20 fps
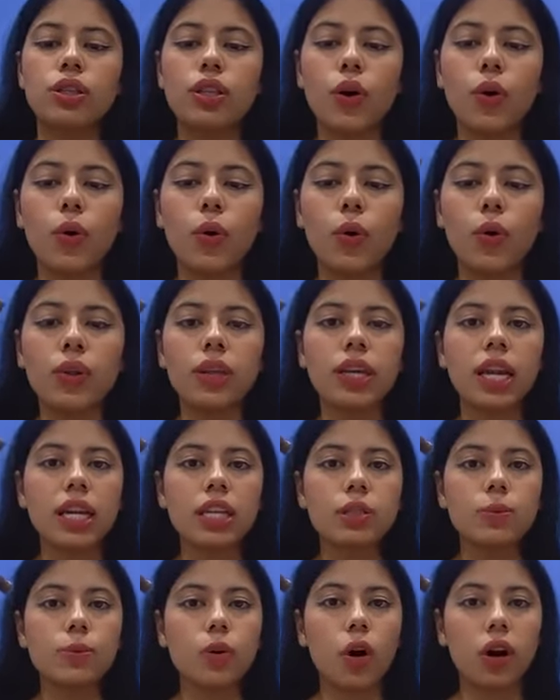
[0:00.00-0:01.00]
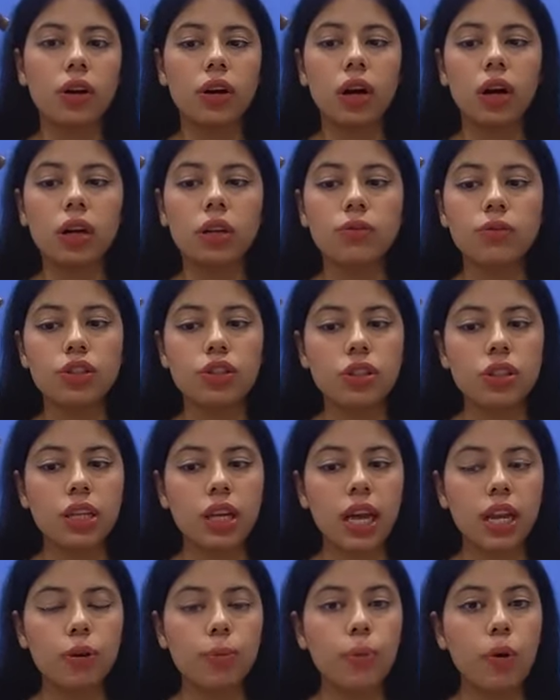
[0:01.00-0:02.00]
So the next product, which is
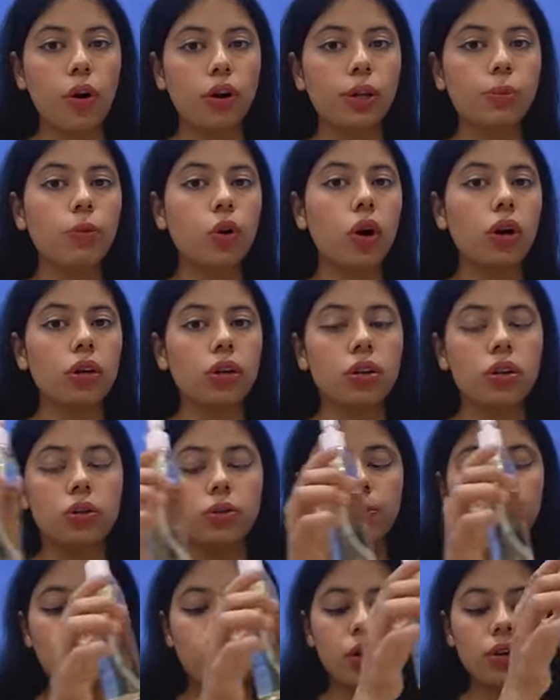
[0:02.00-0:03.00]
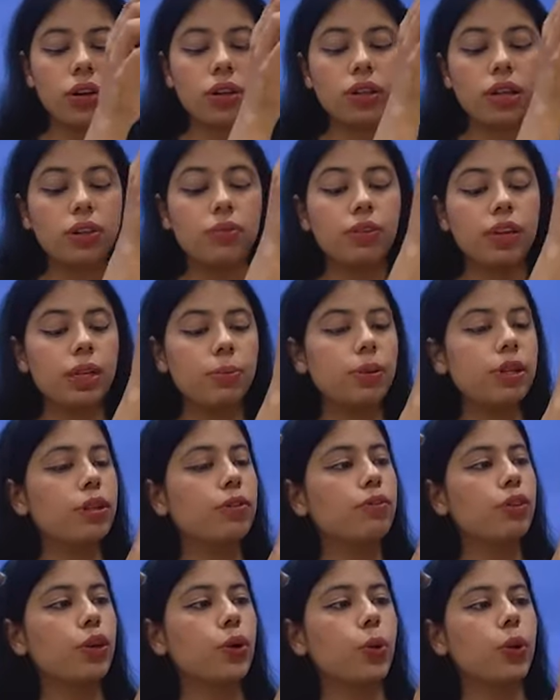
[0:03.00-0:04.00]
again a body product that we'll be
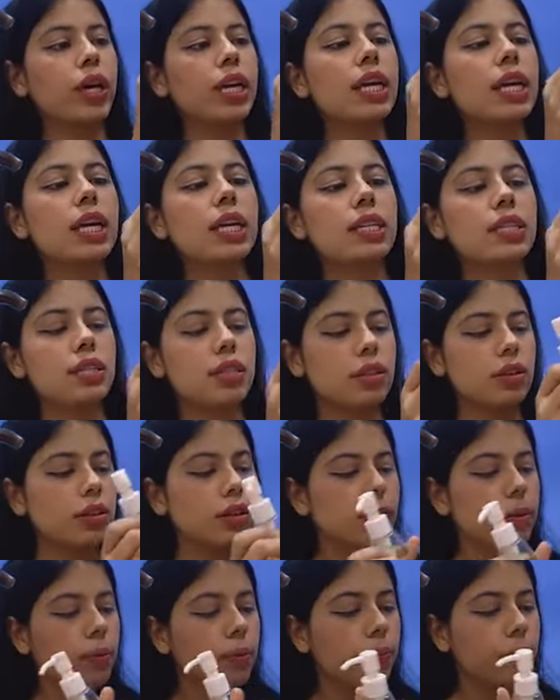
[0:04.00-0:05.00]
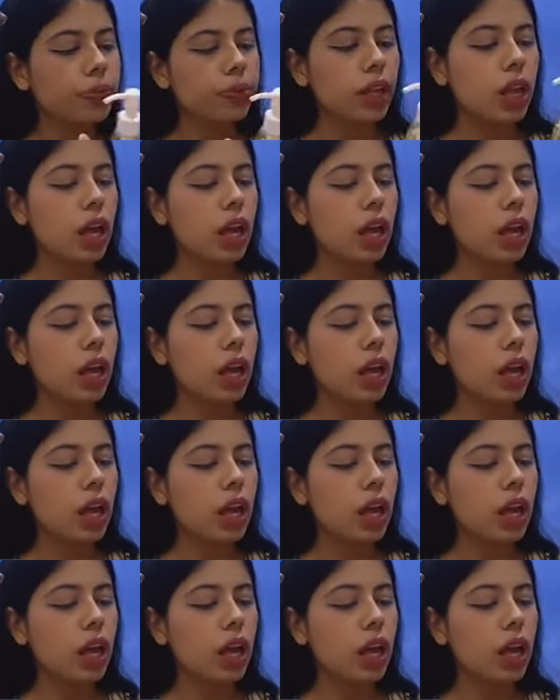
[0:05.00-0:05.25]
reviewing, is the